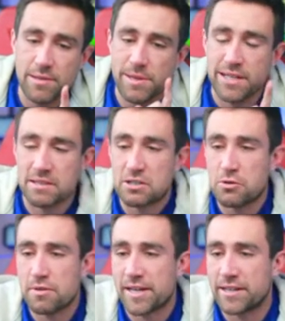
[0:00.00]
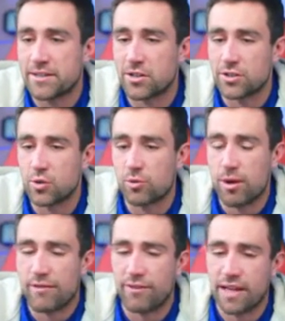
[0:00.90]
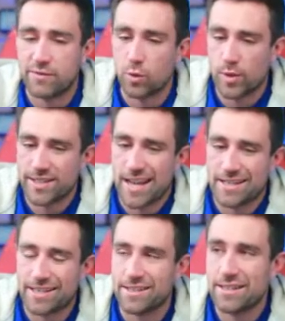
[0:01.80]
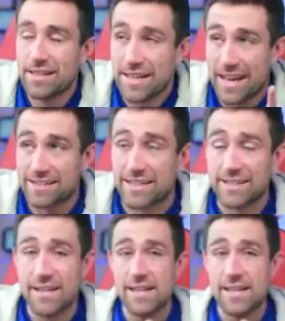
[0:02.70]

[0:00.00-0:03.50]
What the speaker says: because I do think it's also a red flag for risk assets.